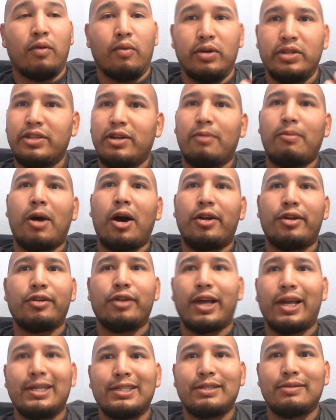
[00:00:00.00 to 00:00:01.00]
What's our motto,
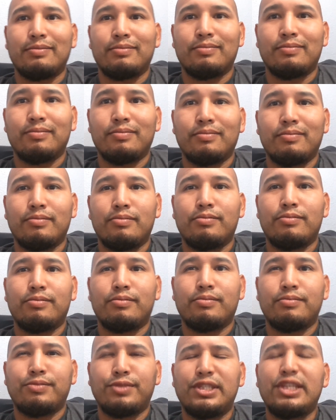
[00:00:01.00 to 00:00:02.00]
guys?
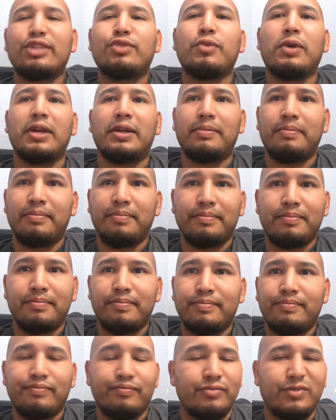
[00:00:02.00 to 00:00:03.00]
Just win.
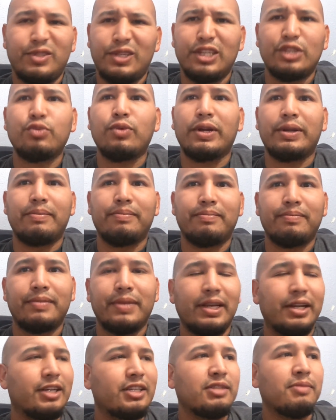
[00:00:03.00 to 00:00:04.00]
Just win.
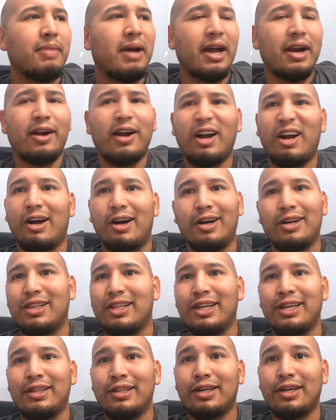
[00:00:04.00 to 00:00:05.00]
It doesn't matter how
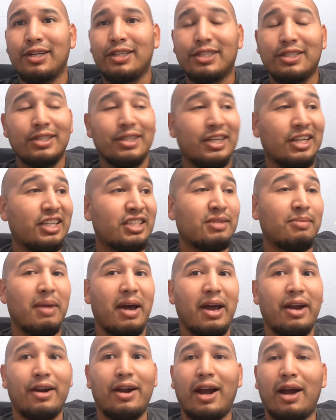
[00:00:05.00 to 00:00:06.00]
ugly it looks. It doesn't
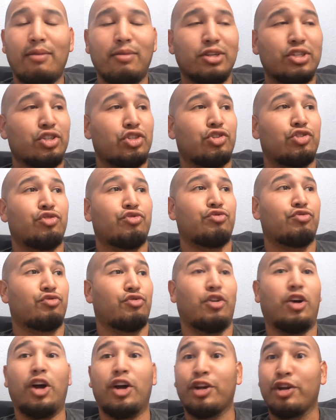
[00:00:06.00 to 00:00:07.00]
matter how much
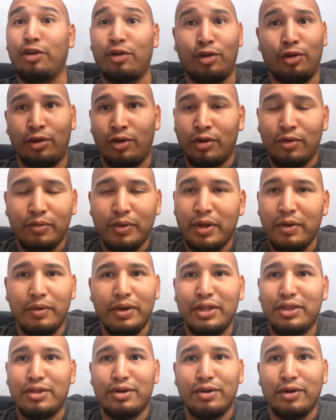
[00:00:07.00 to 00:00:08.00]
struggle we
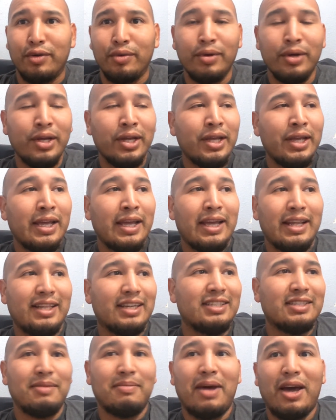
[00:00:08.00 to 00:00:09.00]
went through. It
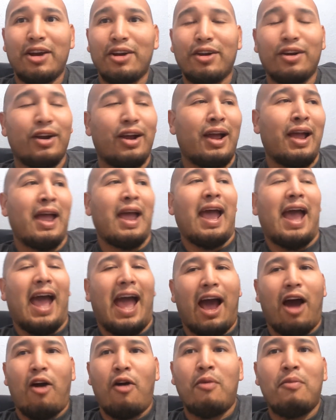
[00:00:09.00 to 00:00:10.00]
doesn't matter
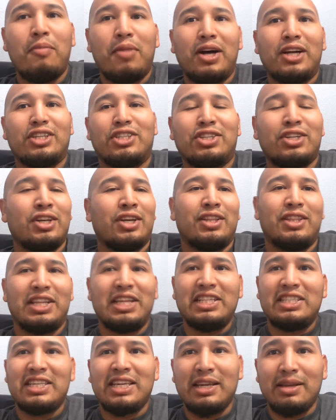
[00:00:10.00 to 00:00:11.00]
how much
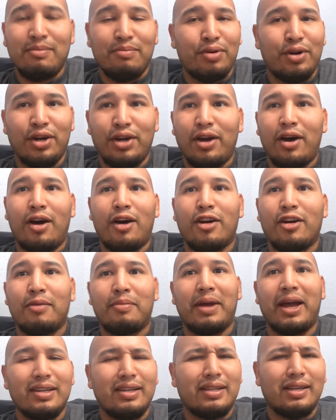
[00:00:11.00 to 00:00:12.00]
the team put on
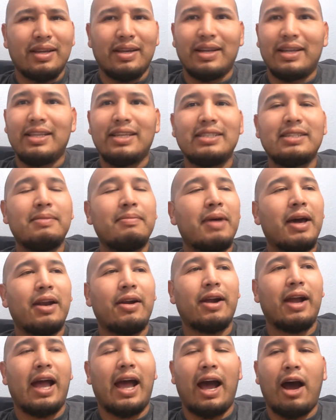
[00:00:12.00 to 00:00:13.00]
our back. Dude, it doesn't
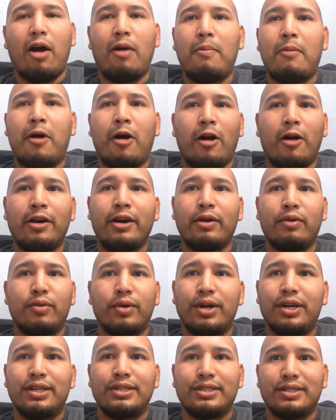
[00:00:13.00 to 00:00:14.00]
matter how hard it
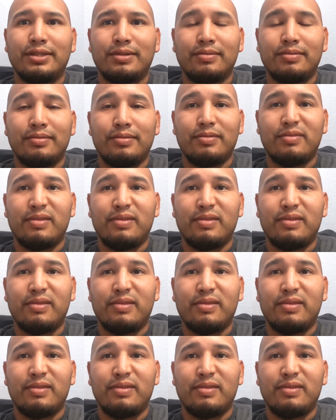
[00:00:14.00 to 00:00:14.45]
was.